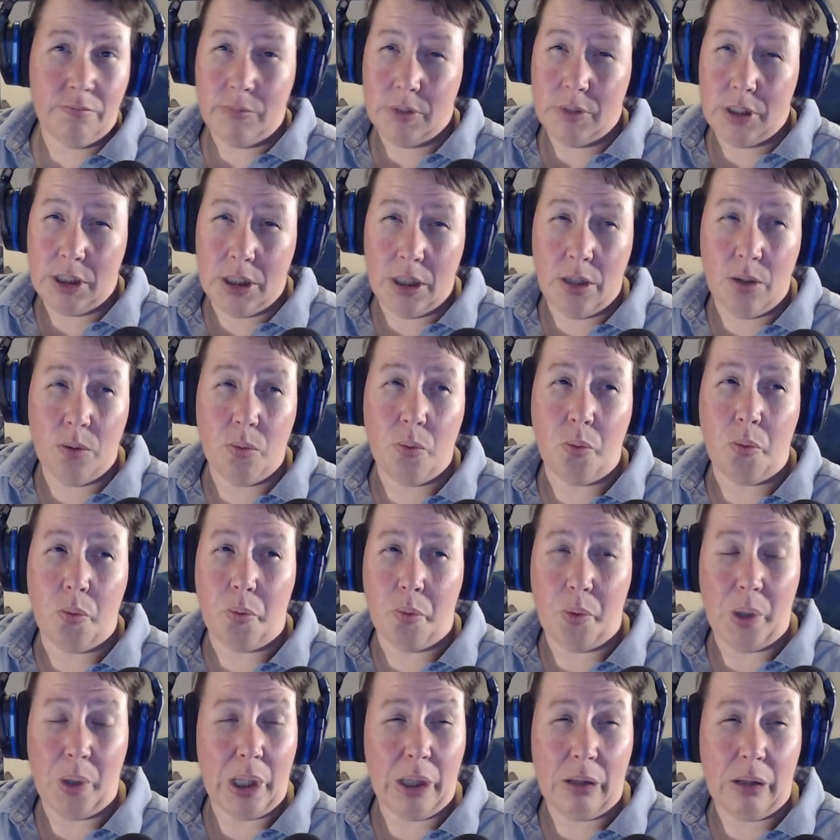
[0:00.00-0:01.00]

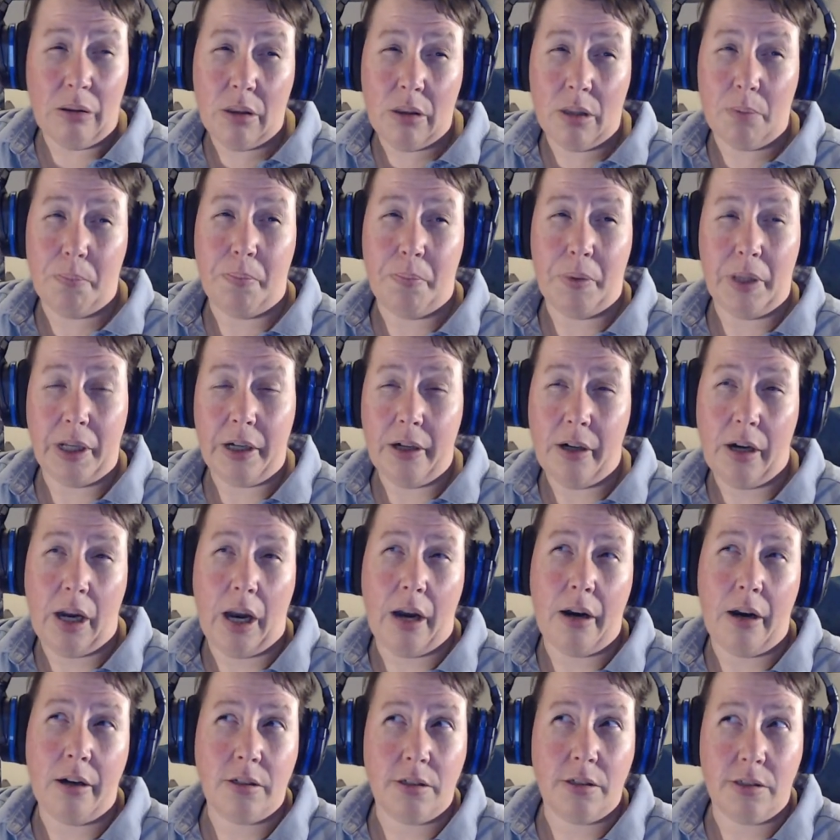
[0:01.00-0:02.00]
When the player
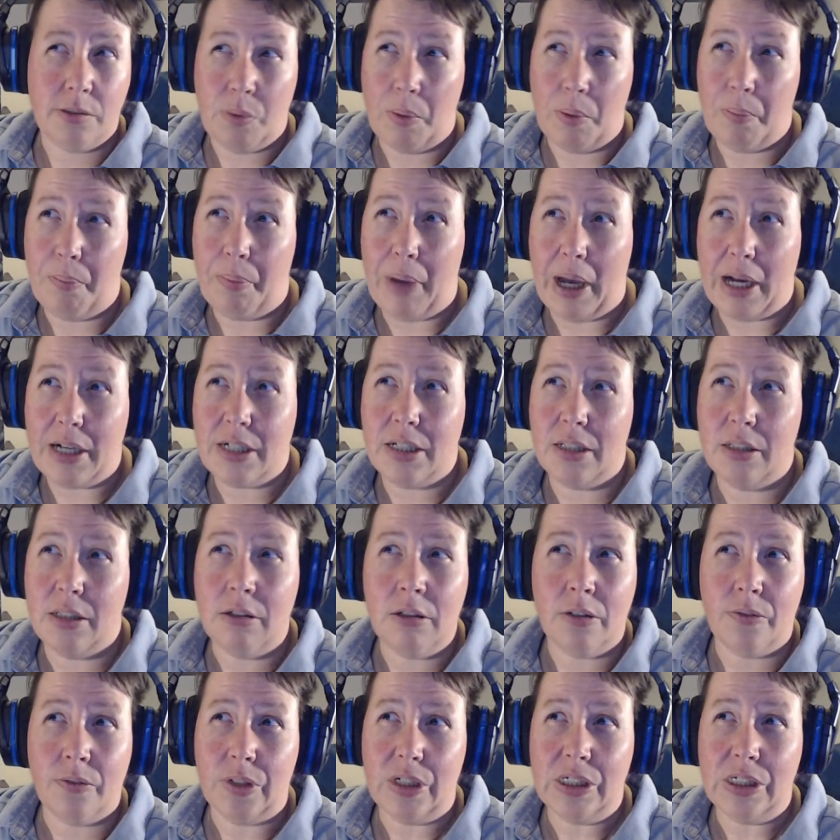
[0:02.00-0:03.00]
characters went back to the
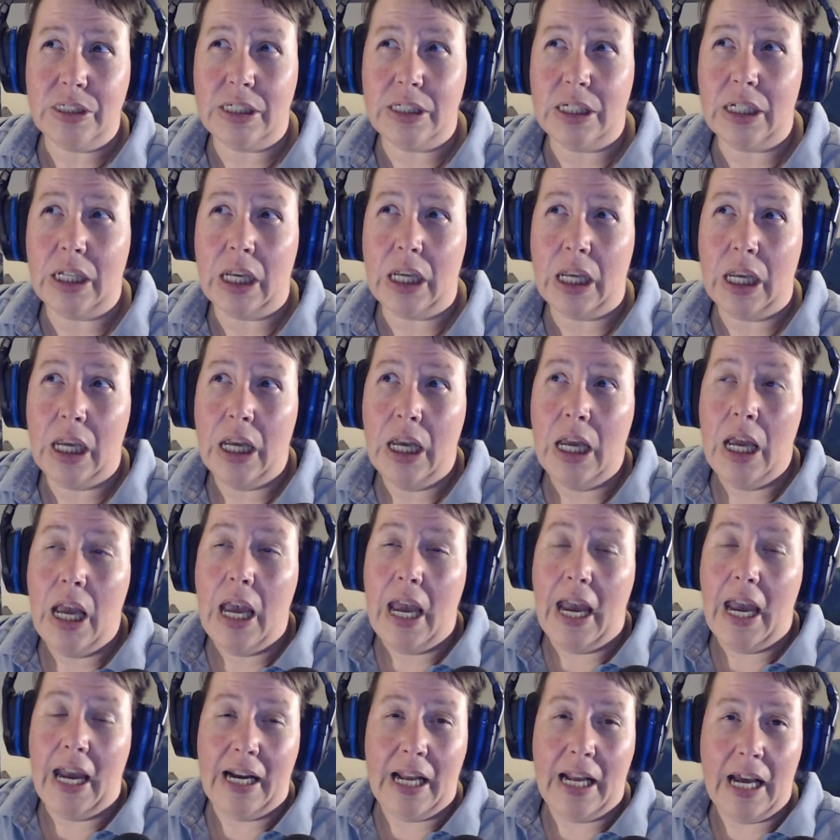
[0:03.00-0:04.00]
university
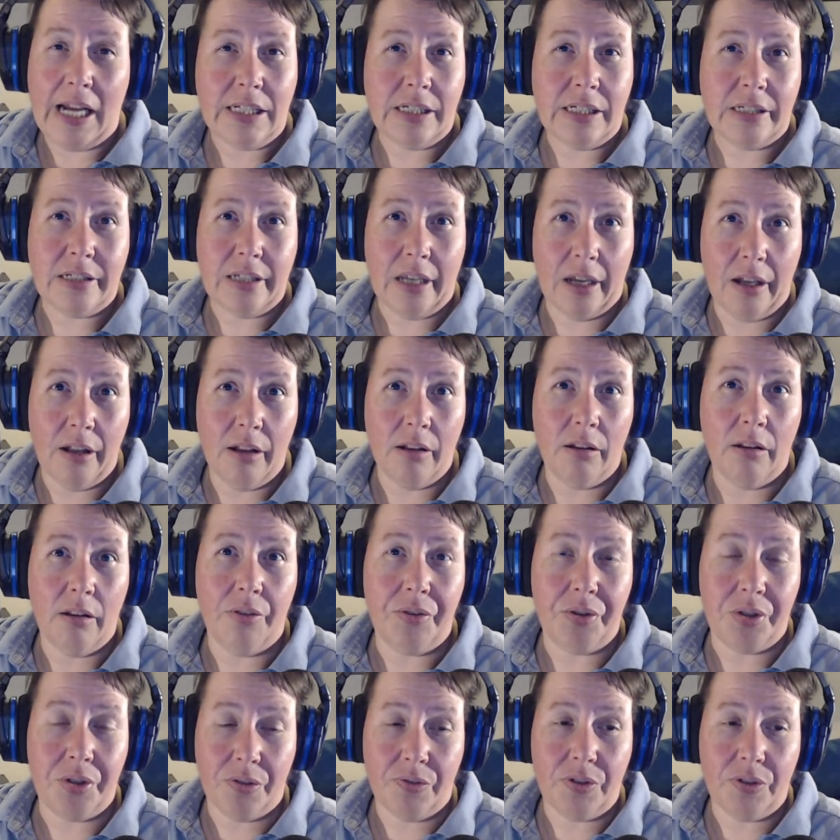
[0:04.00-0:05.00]
and had to tell
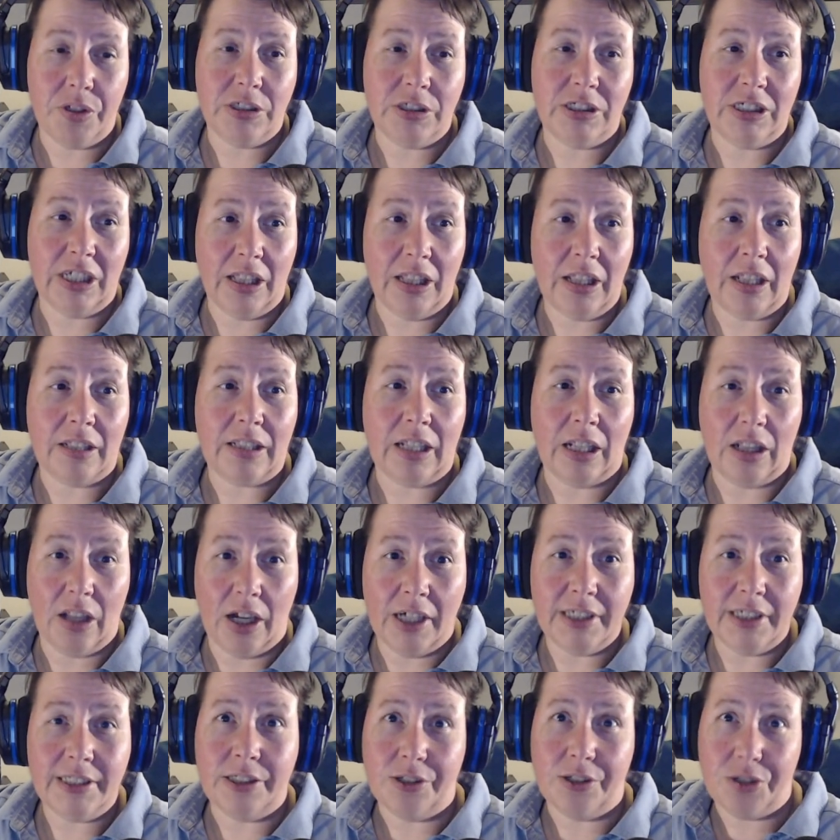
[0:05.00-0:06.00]
the university that they
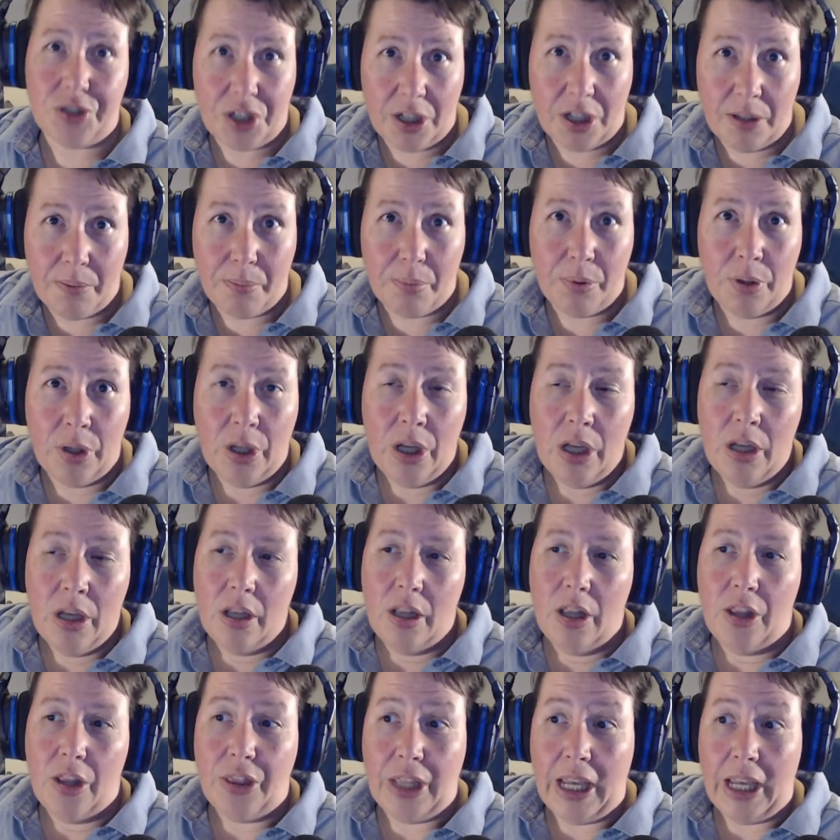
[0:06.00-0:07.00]
lost their ship,
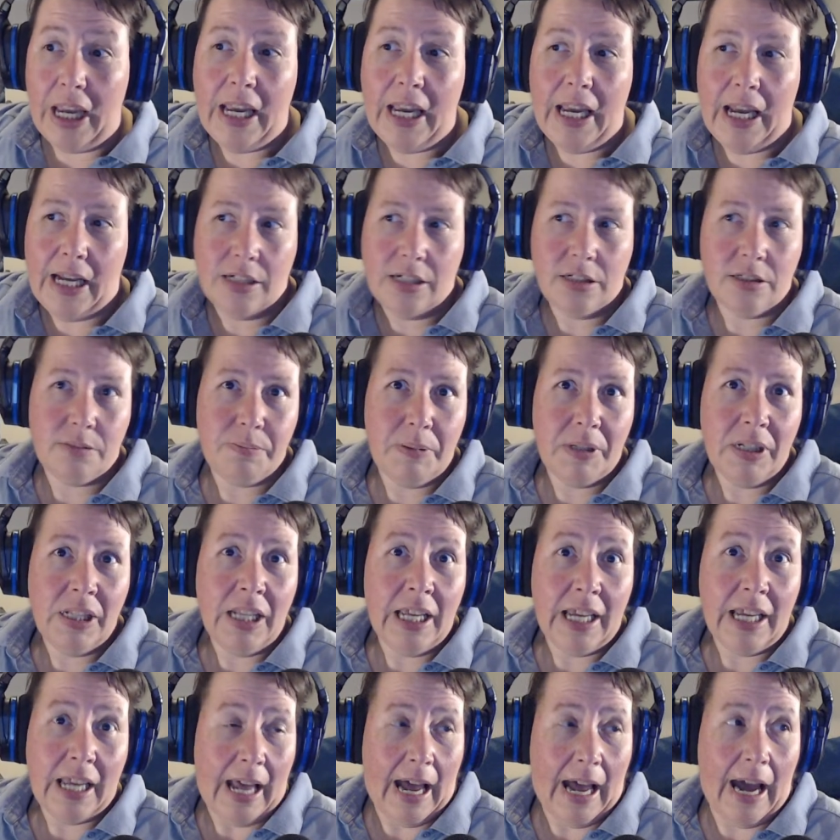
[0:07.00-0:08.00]
they had to spend
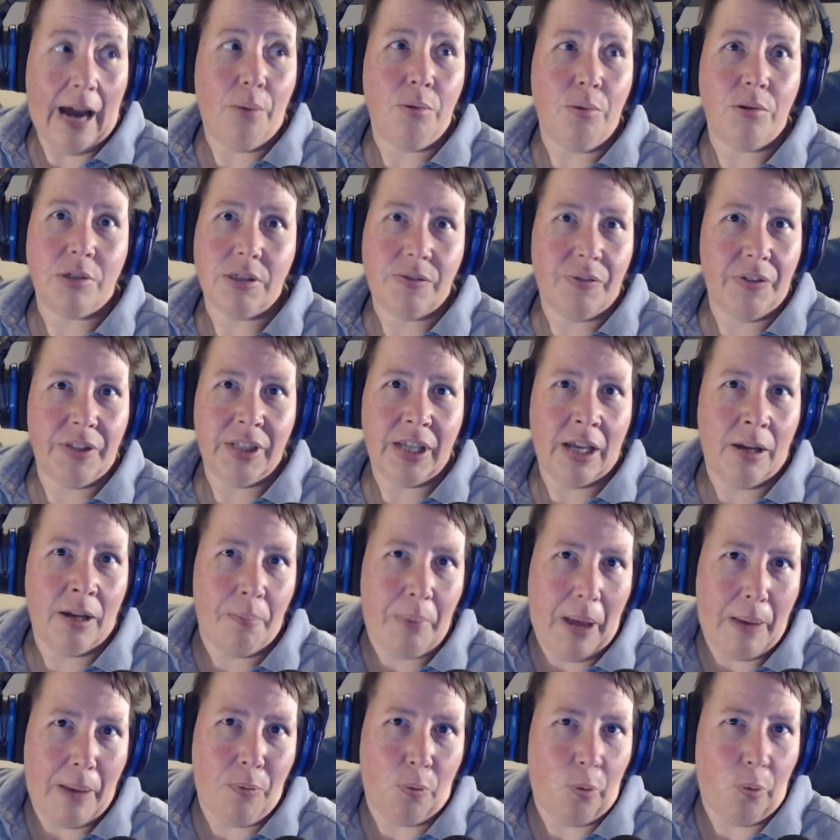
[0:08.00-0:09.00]
like hours filling out
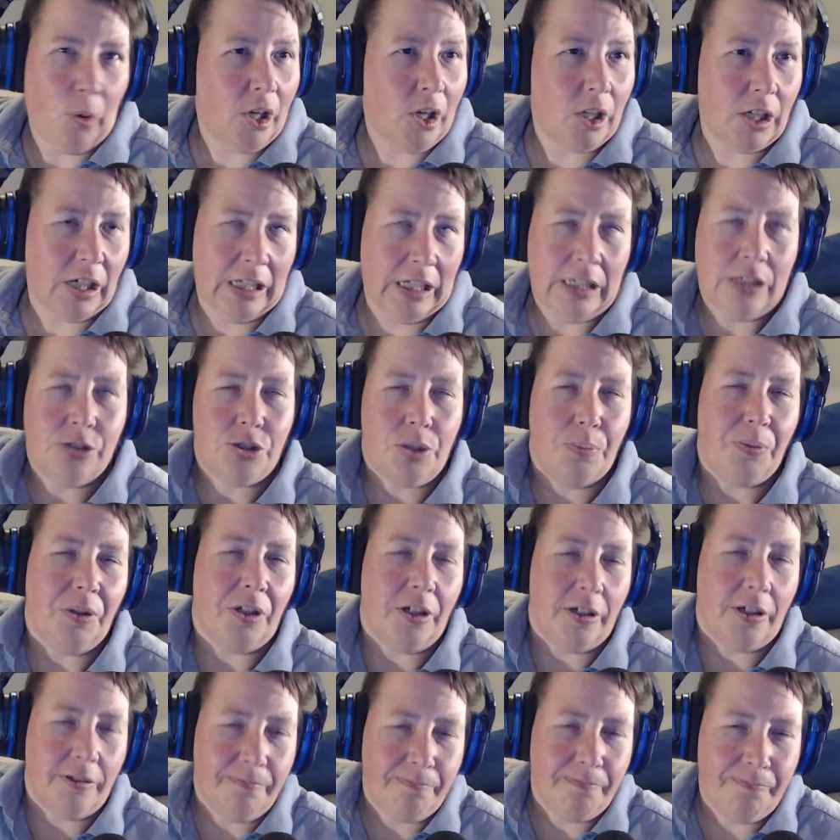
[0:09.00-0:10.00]
paperwork in
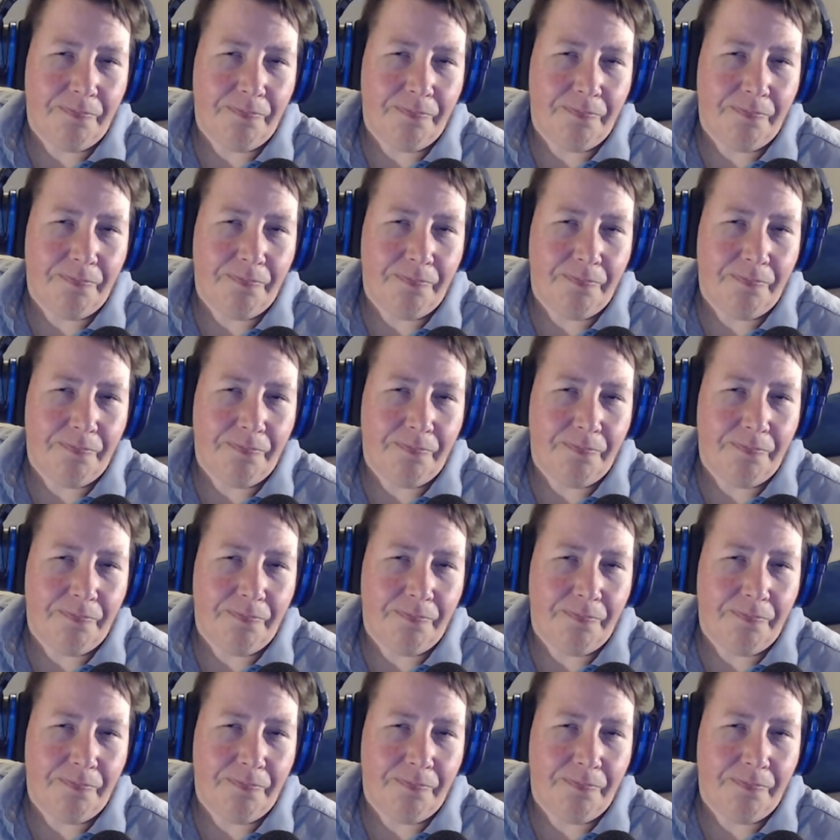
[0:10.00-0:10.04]
triplicate.